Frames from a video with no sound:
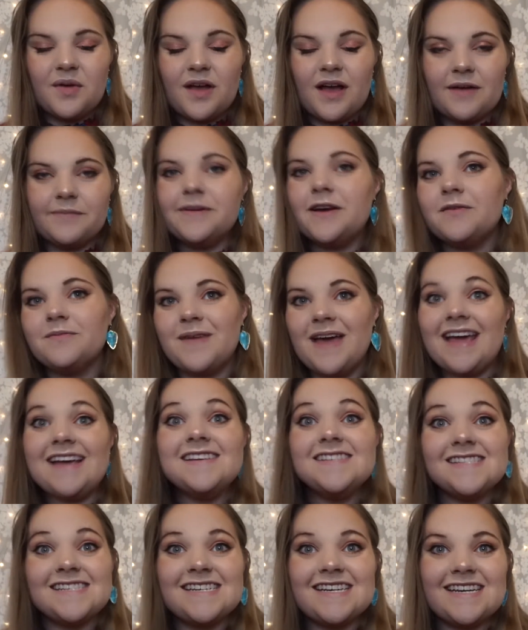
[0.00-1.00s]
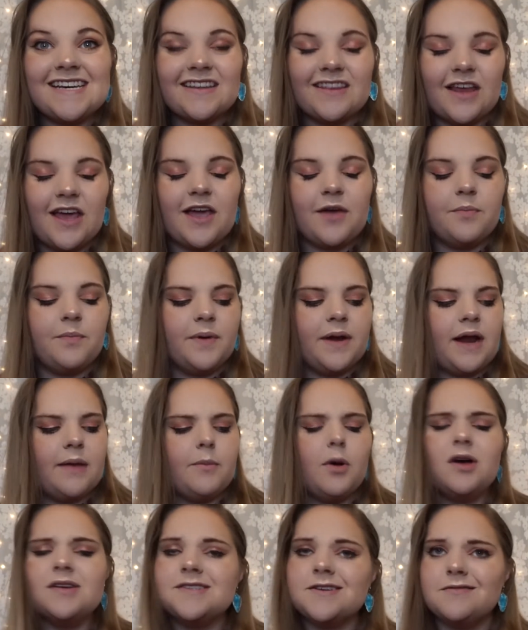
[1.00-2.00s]
I'm not pasty, like, but
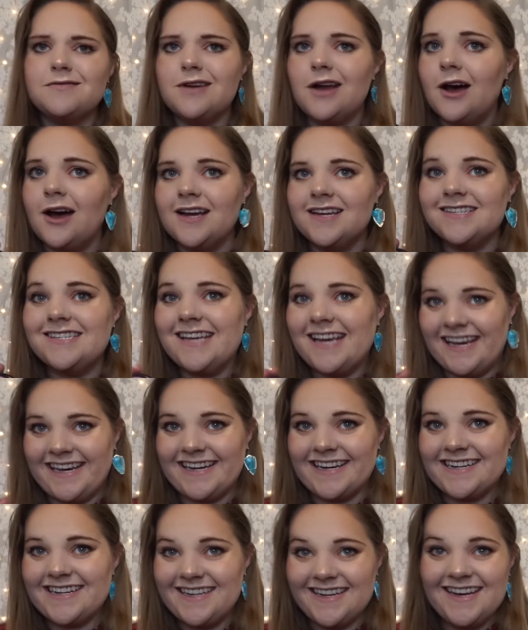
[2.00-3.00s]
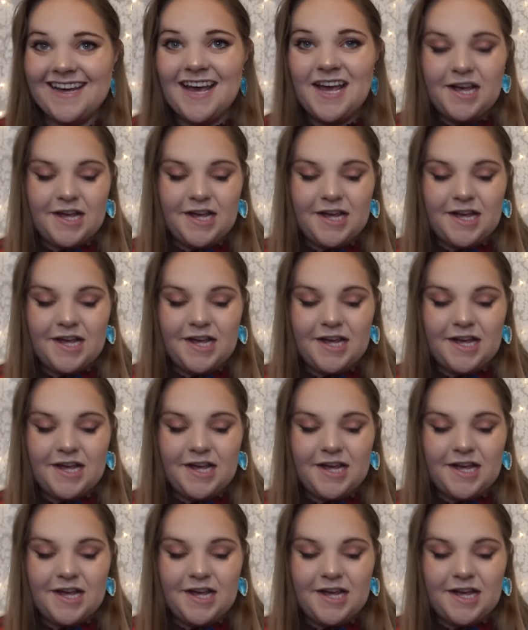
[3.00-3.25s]
I'm also not tan.